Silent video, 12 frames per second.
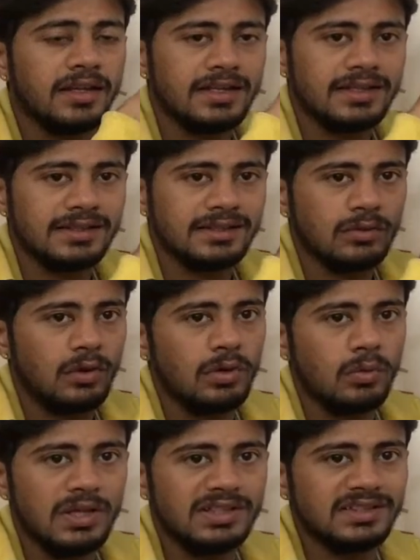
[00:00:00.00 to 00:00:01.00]
is
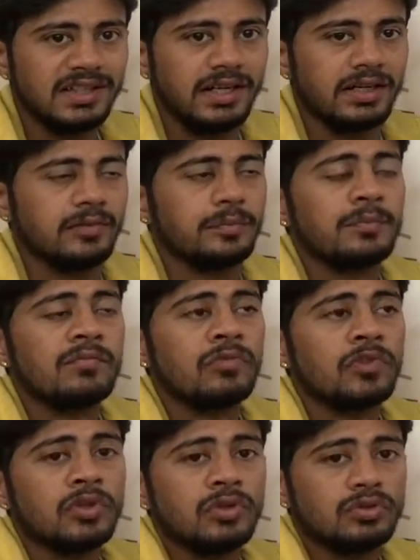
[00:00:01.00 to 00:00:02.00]
called one set.
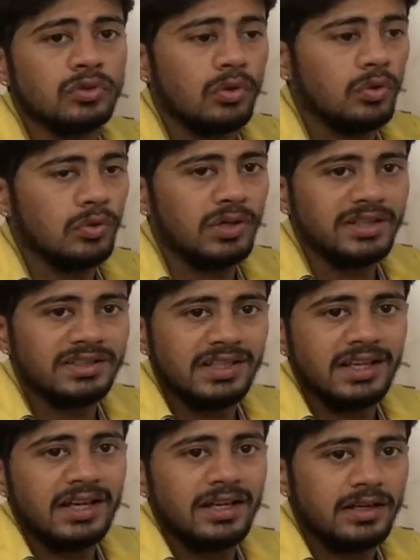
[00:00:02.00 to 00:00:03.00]
So let's
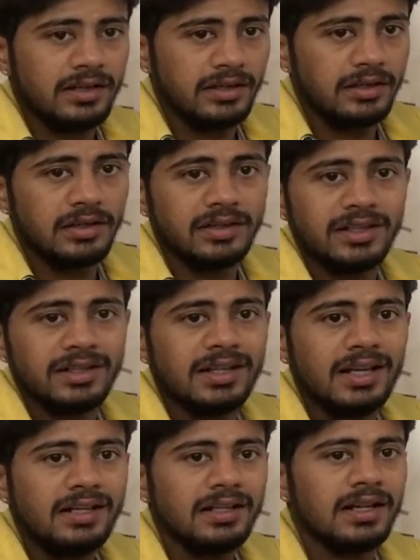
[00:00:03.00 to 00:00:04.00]
say I did
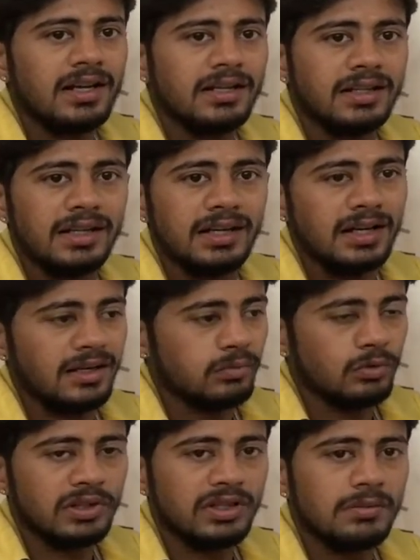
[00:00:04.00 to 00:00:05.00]
that and then I
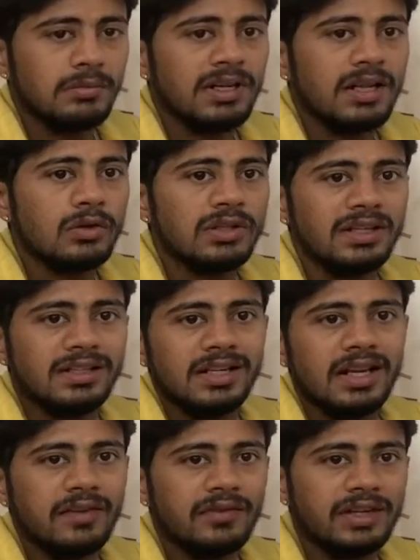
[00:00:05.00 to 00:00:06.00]
put the dumbbell down, and
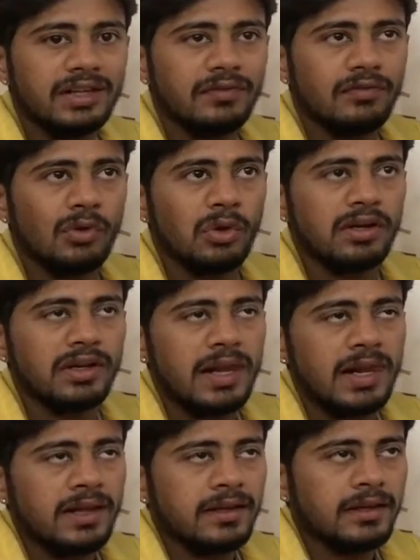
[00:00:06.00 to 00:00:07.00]
then I waited for
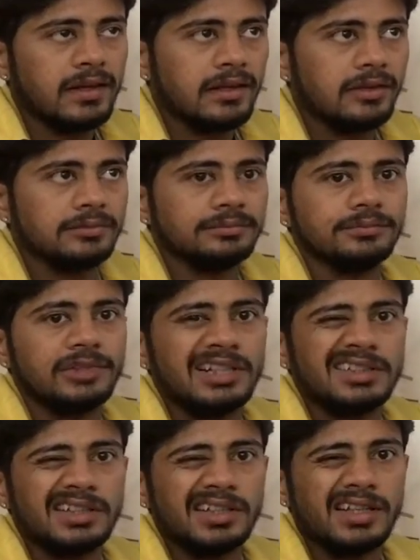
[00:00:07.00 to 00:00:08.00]

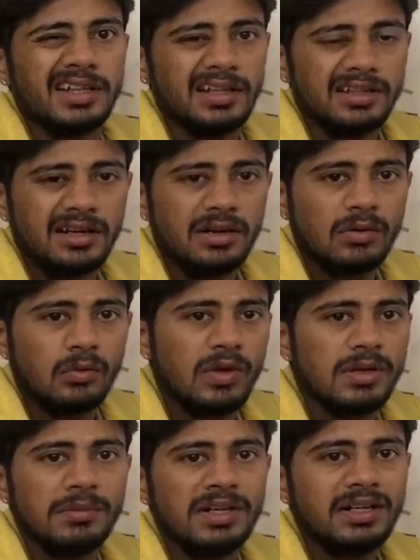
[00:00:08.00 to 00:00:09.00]
let's say another
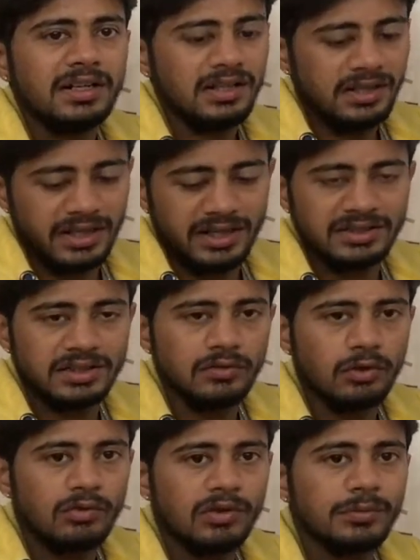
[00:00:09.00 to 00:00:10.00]
1 minute. I rested
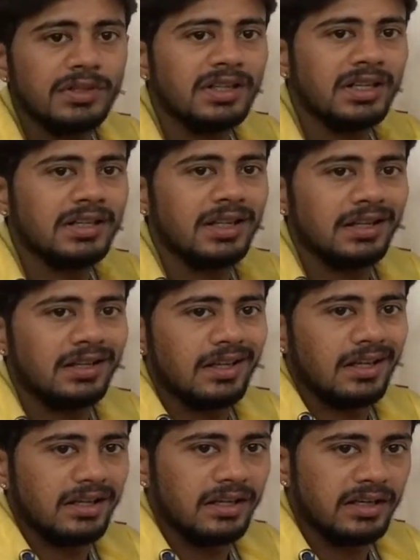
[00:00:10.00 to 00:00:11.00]
for 1 minute, and then
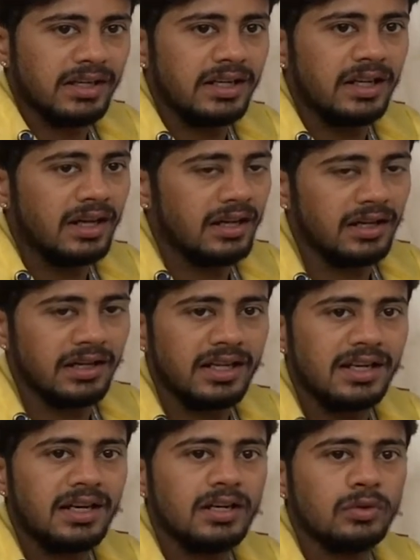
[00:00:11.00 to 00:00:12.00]

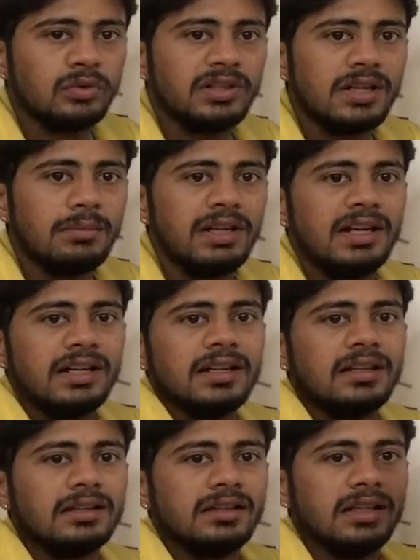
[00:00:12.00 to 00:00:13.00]
again I took the dumbbell,
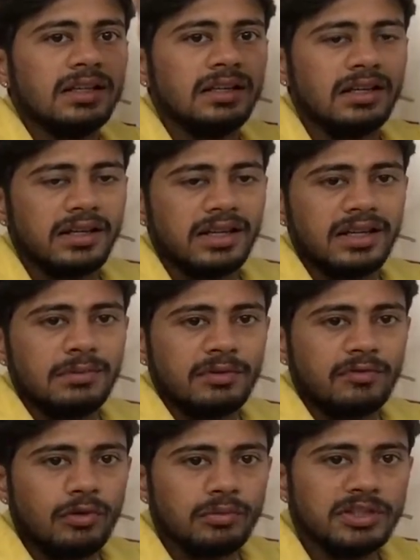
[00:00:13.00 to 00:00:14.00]
and then again I
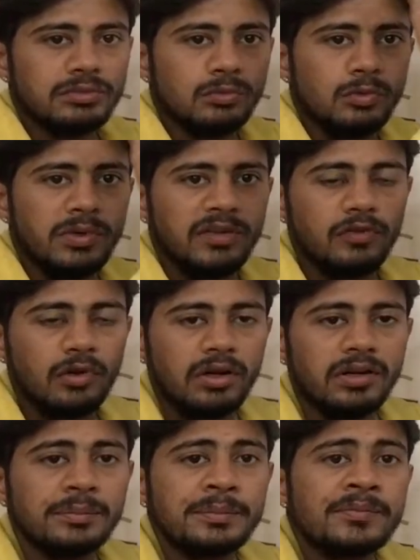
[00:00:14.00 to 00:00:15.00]
performed this movement for,